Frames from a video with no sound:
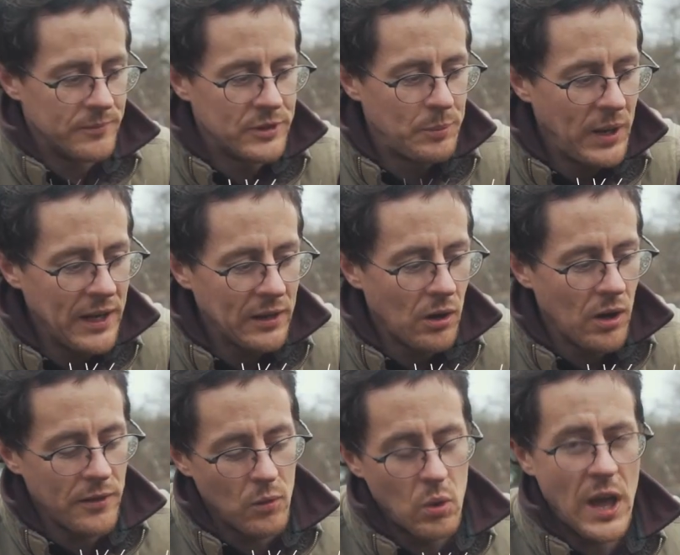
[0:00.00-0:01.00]
Depending
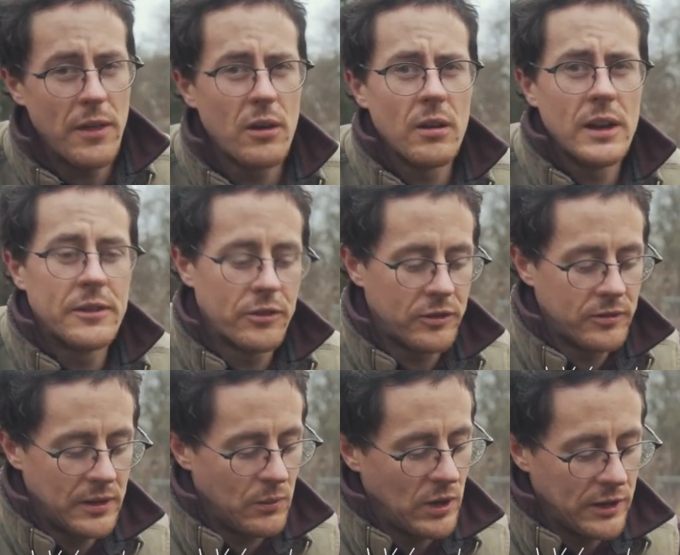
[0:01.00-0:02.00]
on the weather,
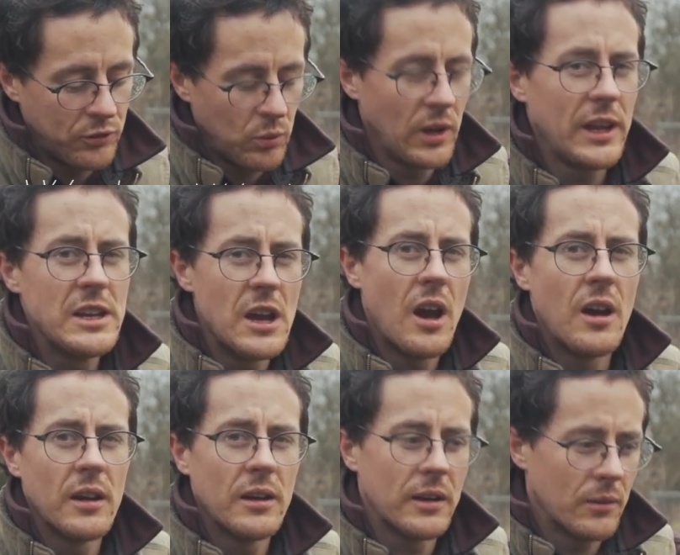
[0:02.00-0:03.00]
when it's really
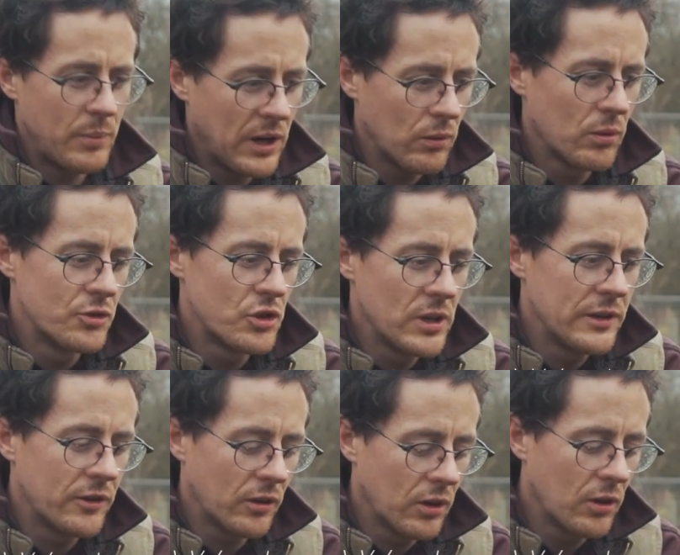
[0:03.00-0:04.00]
young, bare root
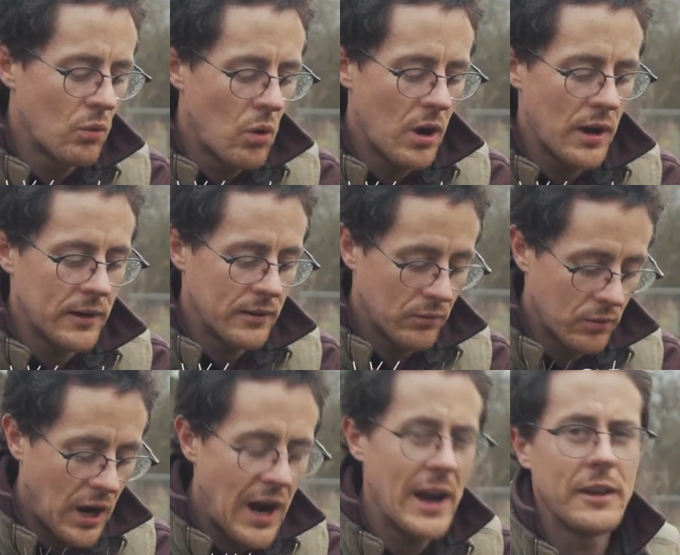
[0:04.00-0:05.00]
trees, they're going to want
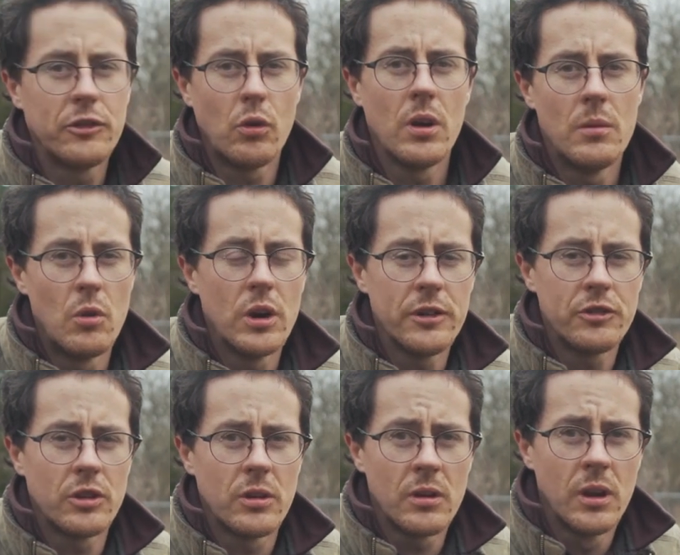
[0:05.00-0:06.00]
high soil
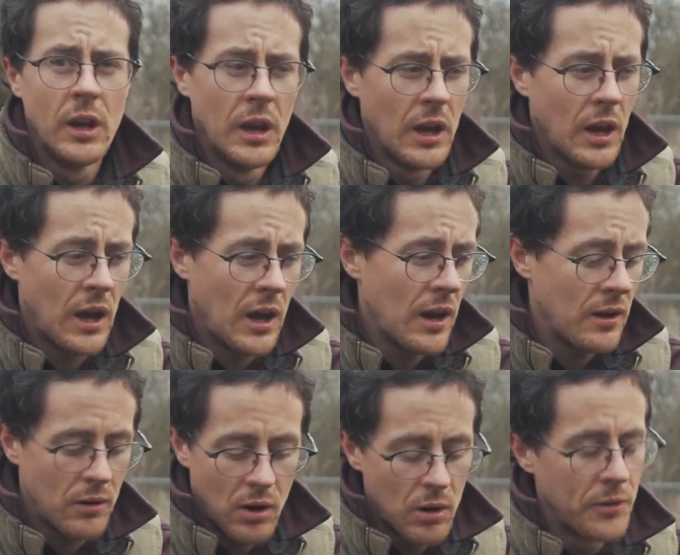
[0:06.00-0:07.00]
moisture
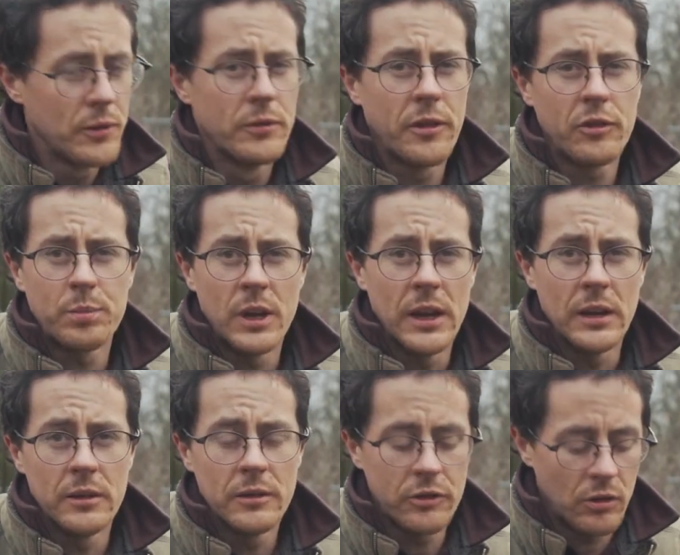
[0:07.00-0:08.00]
all through the
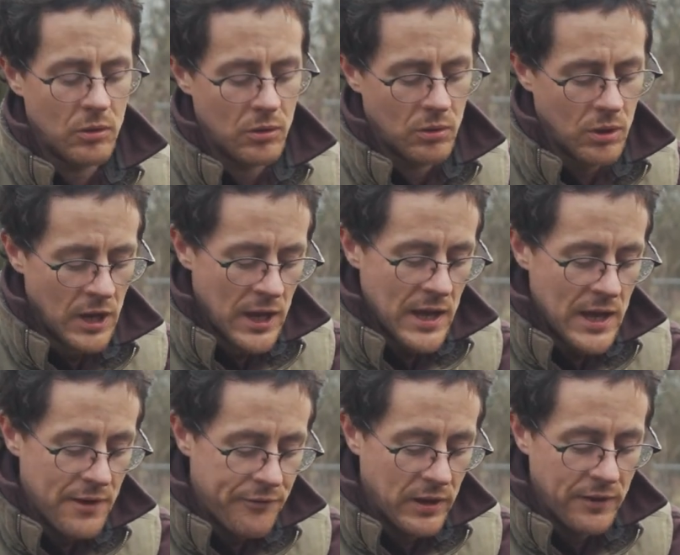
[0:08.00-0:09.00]
spring. So
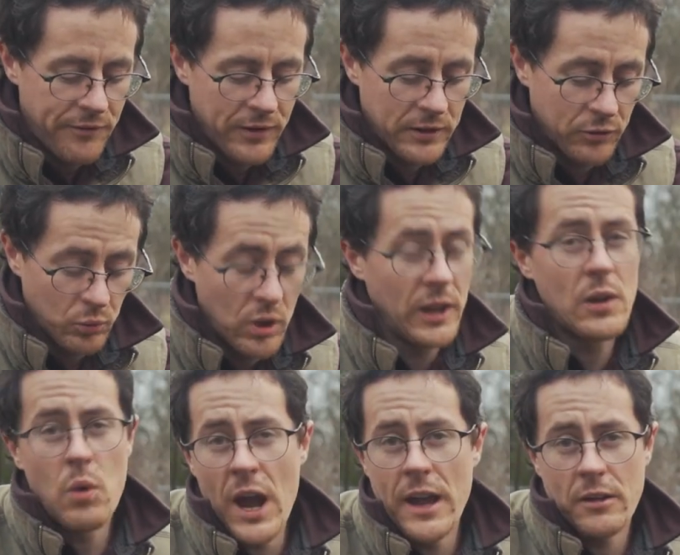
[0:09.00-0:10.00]
if it's really
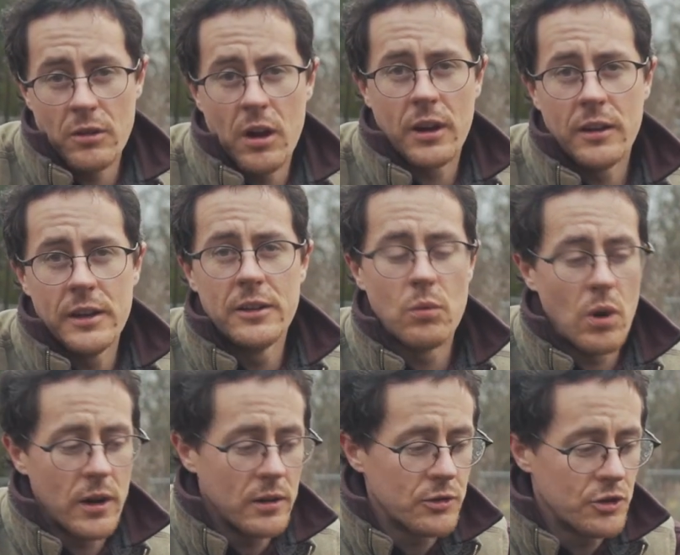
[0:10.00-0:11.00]
wet, you're not going to need to
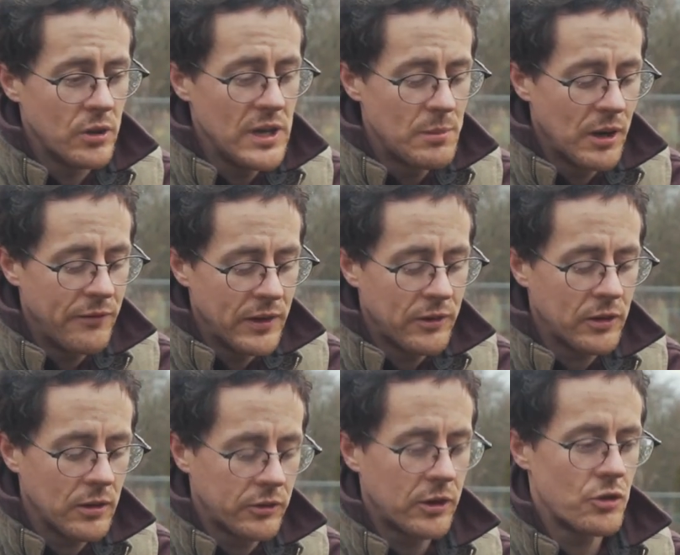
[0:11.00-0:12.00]
water your tree. But if it
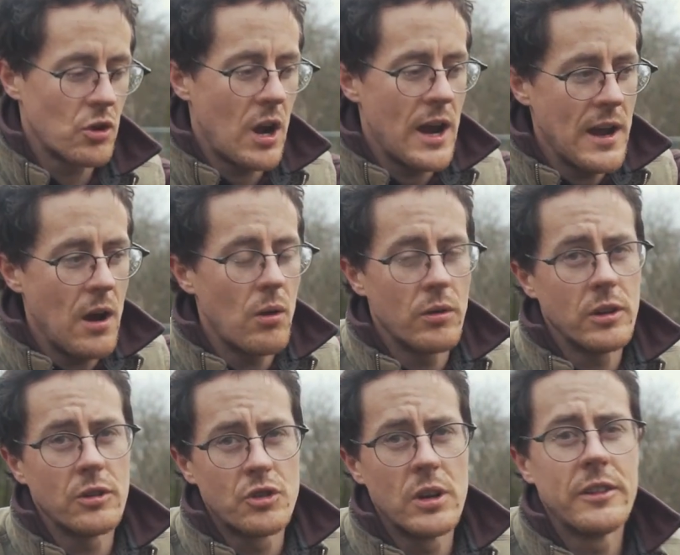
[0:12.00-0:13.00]
starts to dry out,
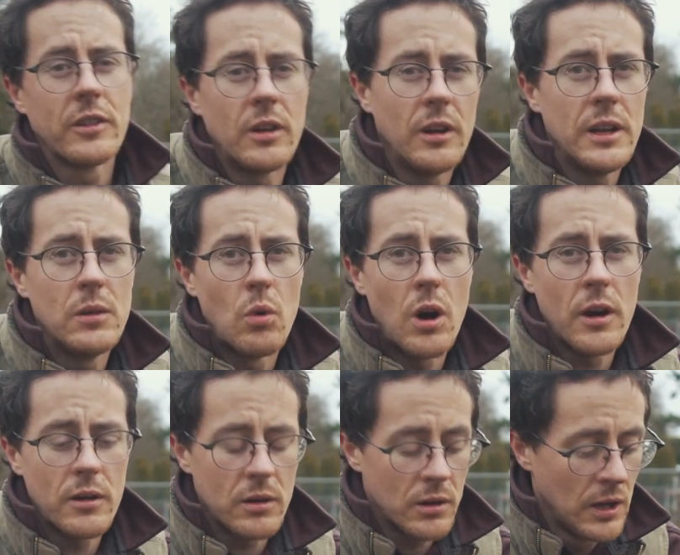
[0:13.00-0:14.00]
your tree's going to need
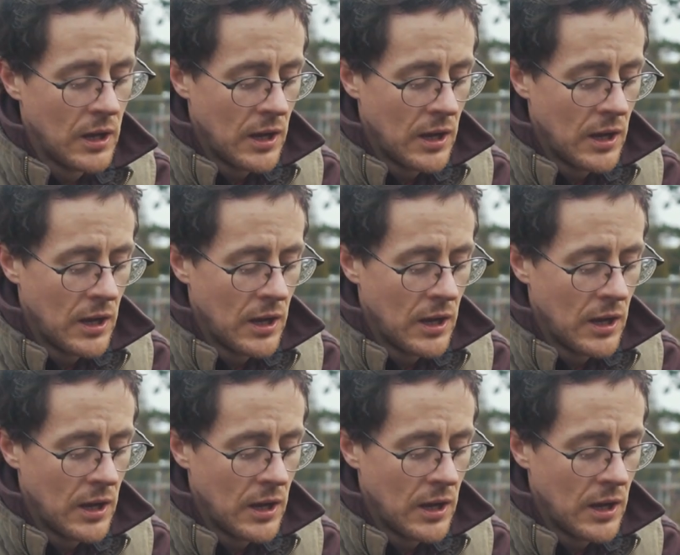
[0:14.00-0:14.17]
water